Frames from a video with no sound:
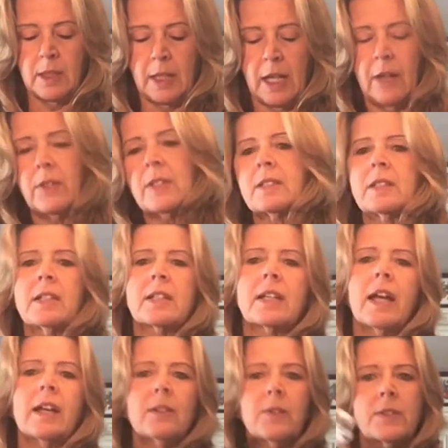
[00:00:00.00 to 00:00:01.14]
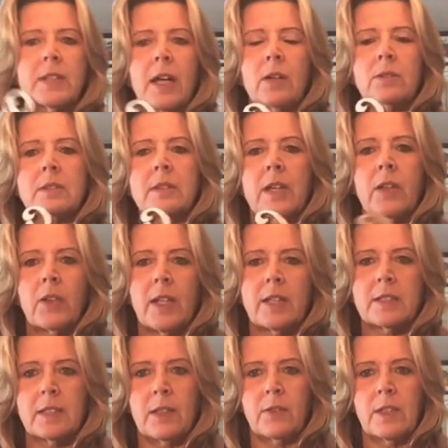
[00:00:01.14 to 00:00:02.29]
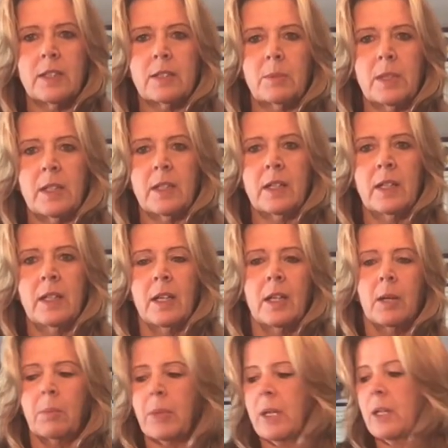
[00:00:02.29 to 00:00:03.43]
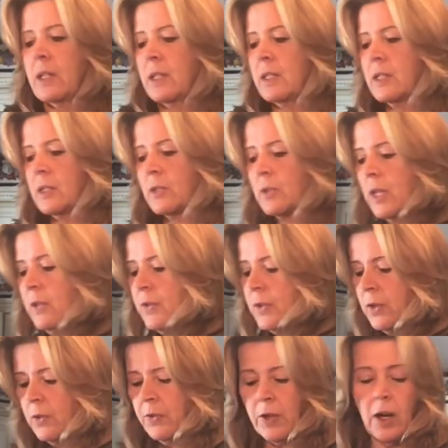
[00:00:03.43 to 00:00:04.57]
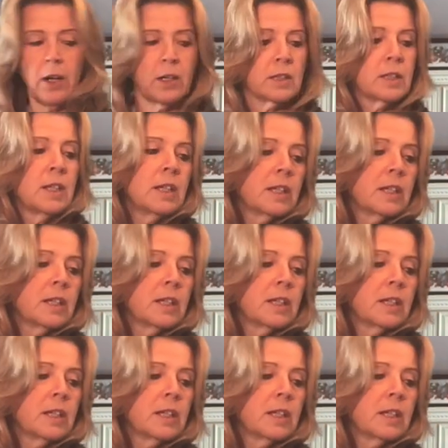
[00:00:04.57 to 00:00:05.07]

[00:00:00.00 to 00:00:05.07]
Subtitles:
obviously it kind of sounds like Thanksgiving to me, but it's great for the fall.